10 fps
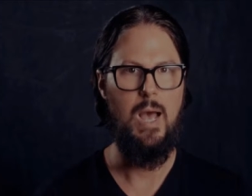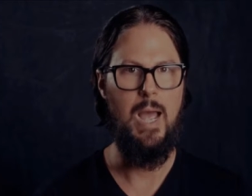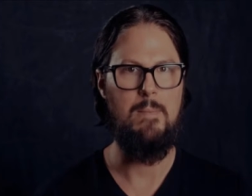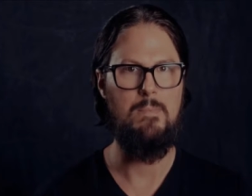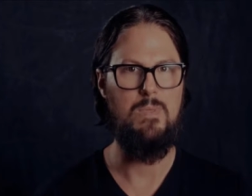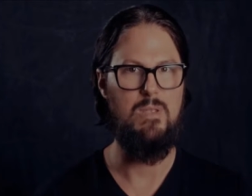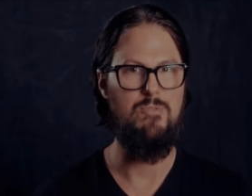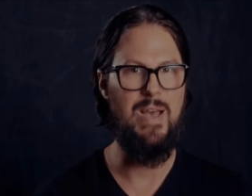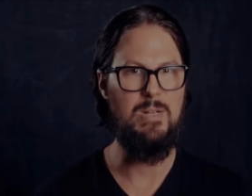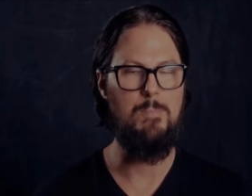I'm the
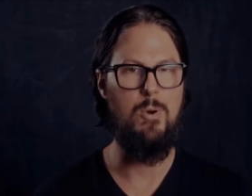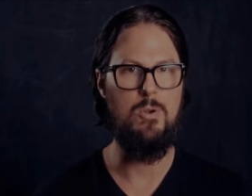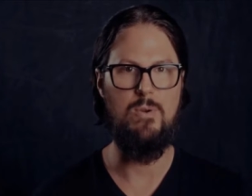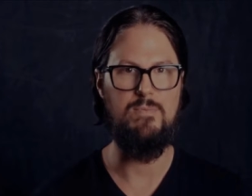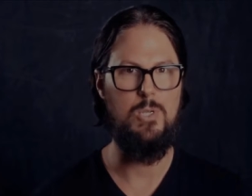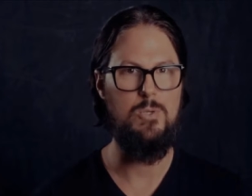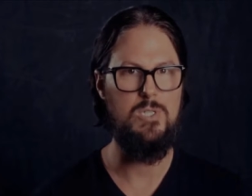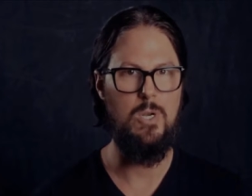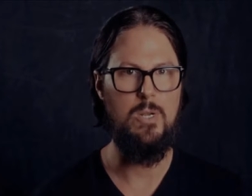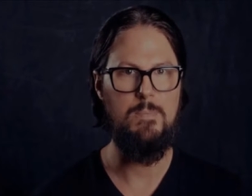founding partner of two
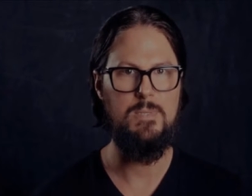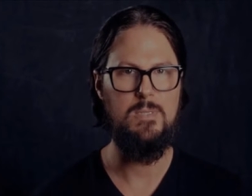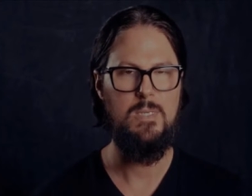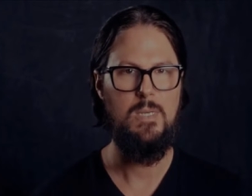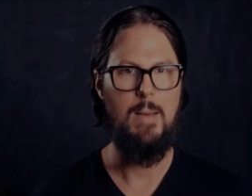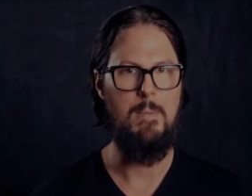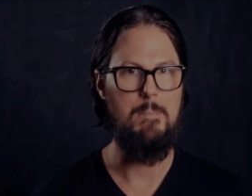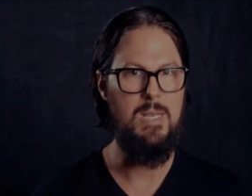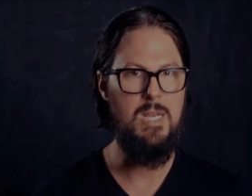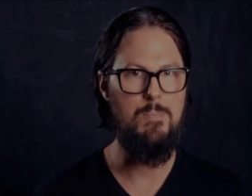startups, I'm a
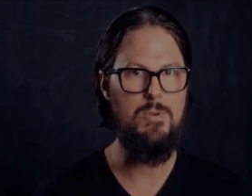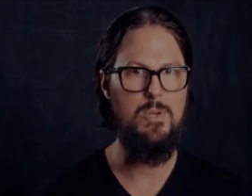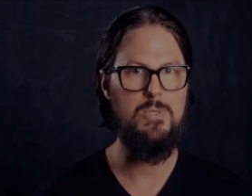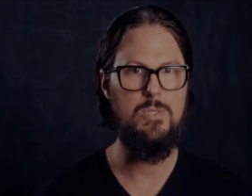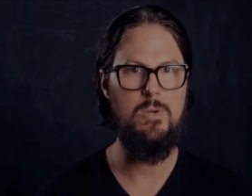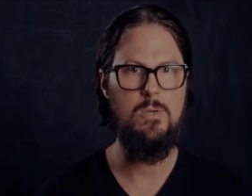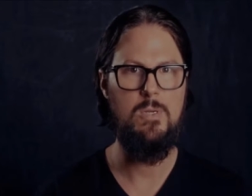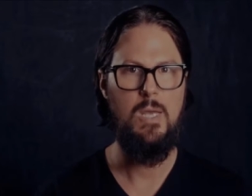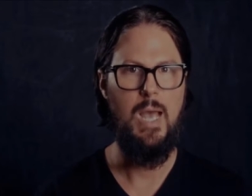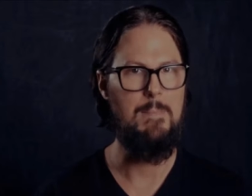media producer,
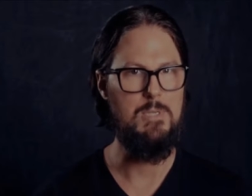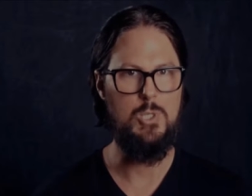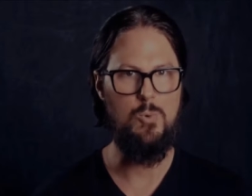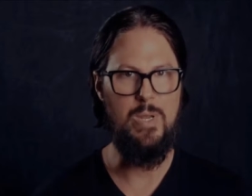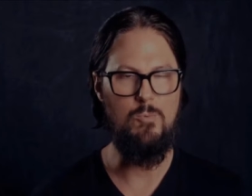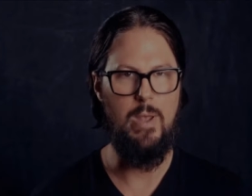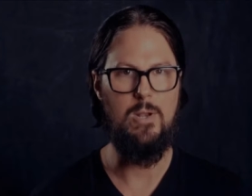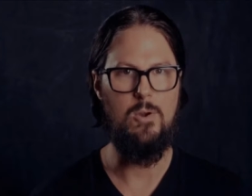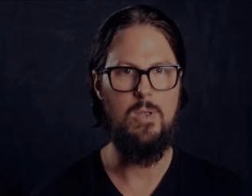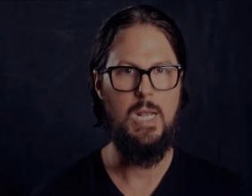I'm a
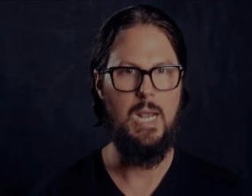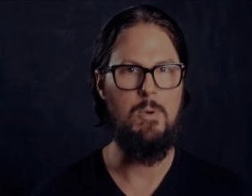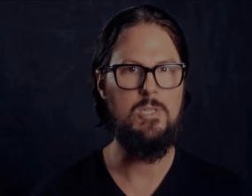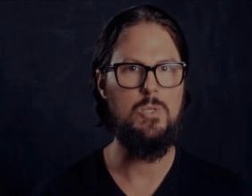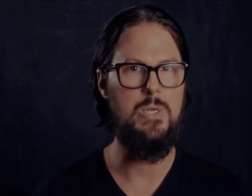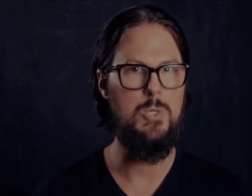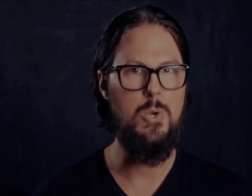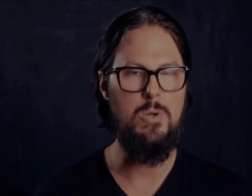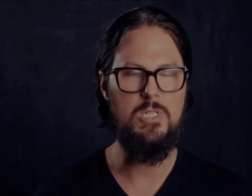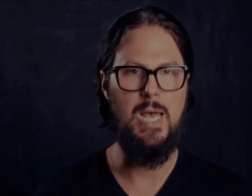screenwriter, and I'm also a New
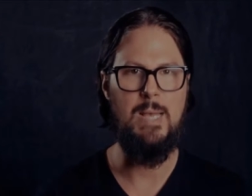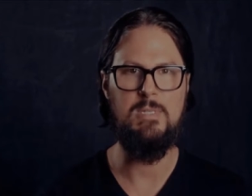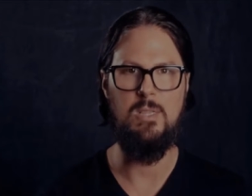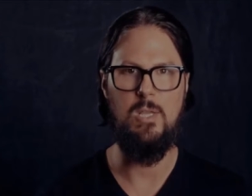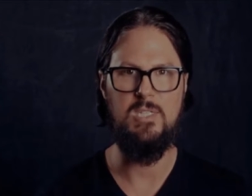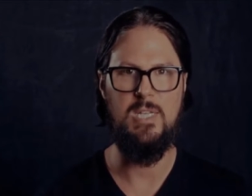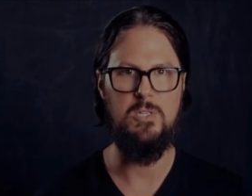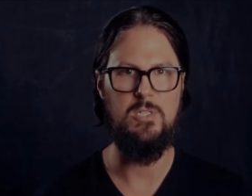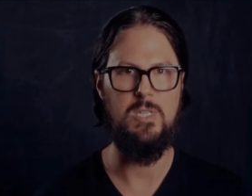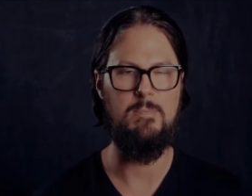York Times and Los
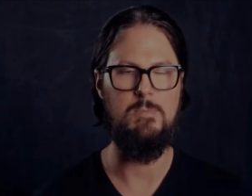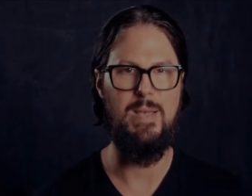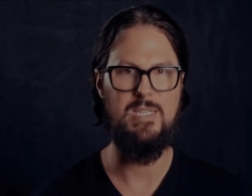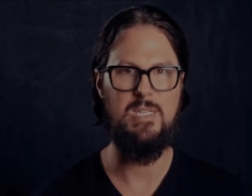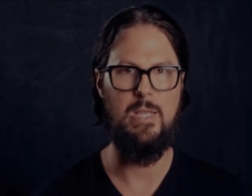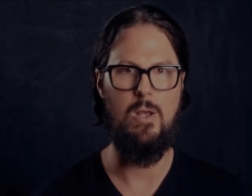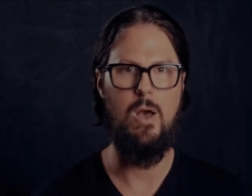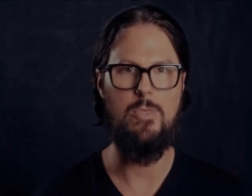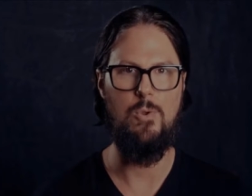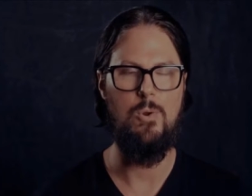Angeles Times best-selling
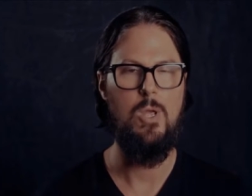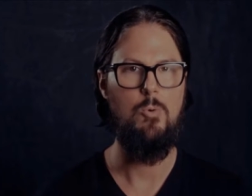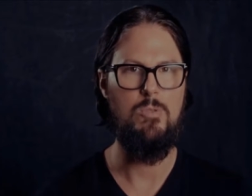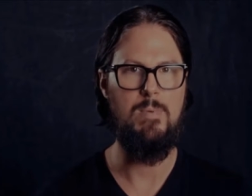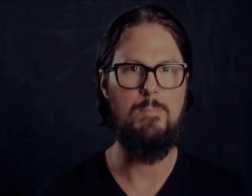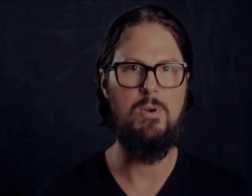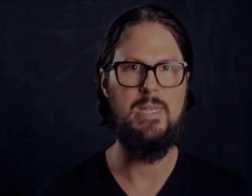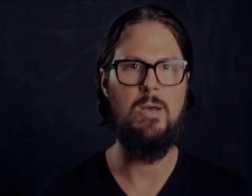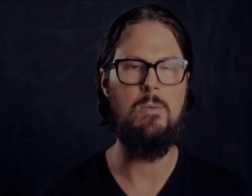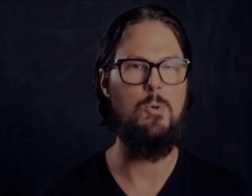author with my
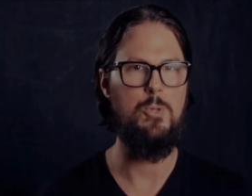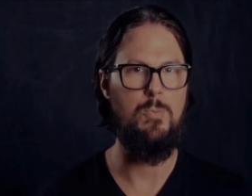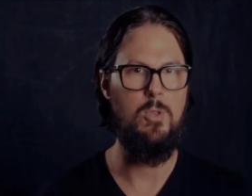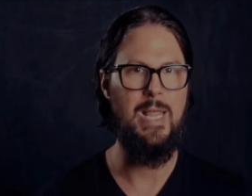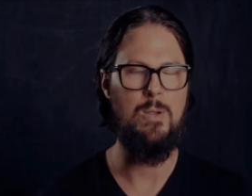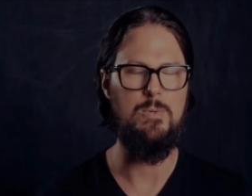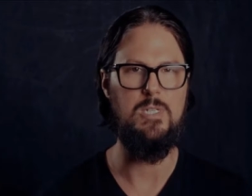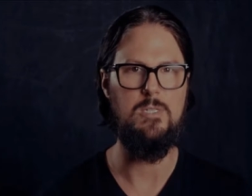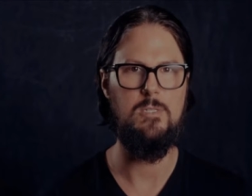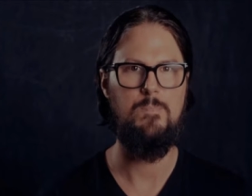book now in multiple
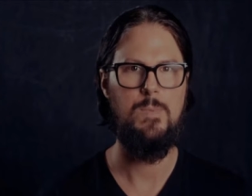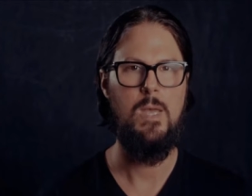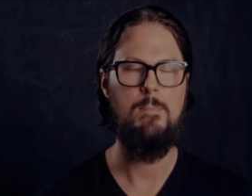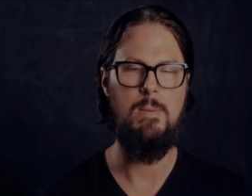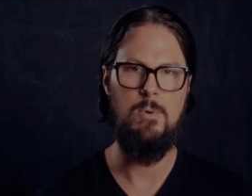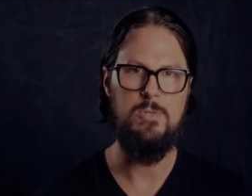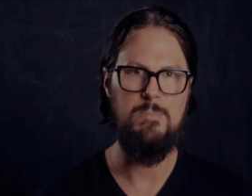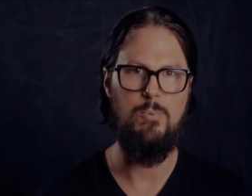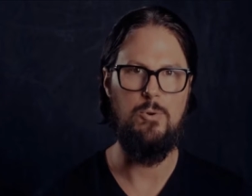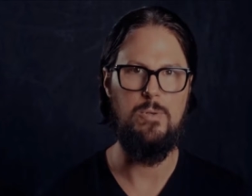languages. But most
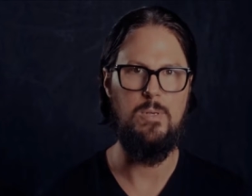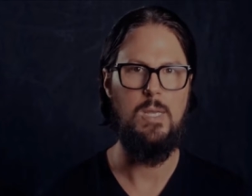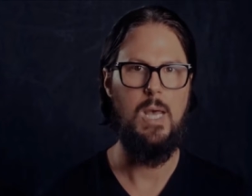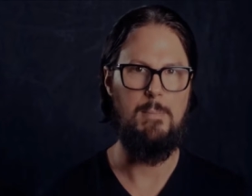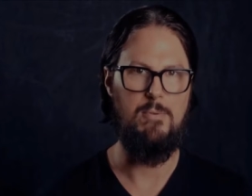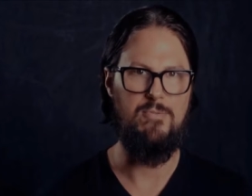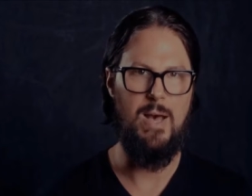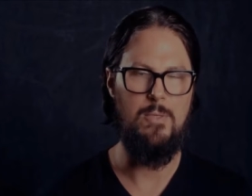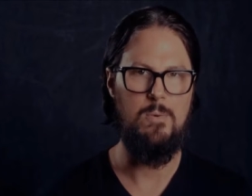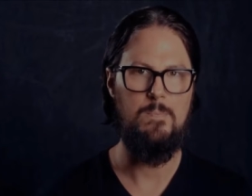important, I'm a
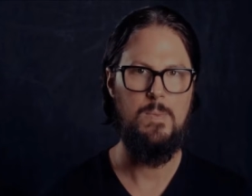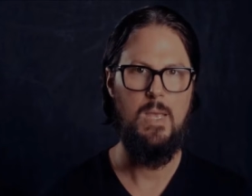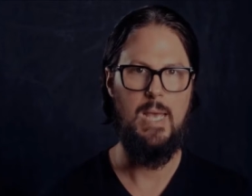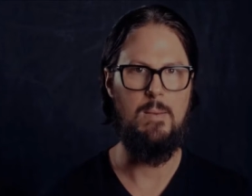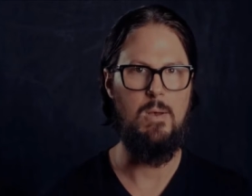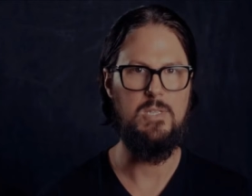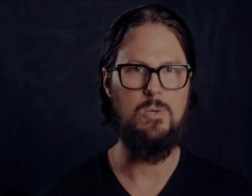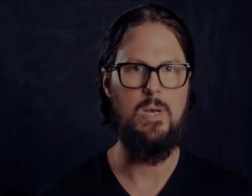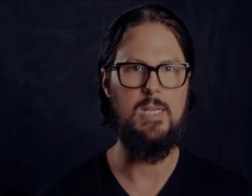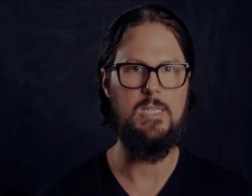father and I'm
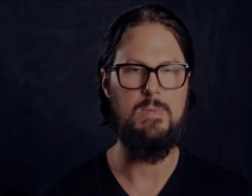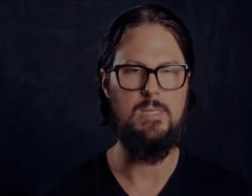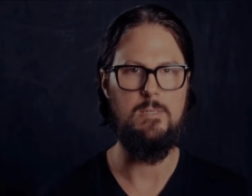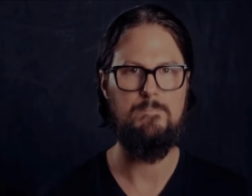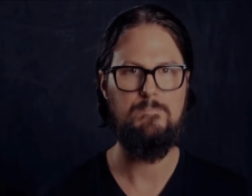also a husband.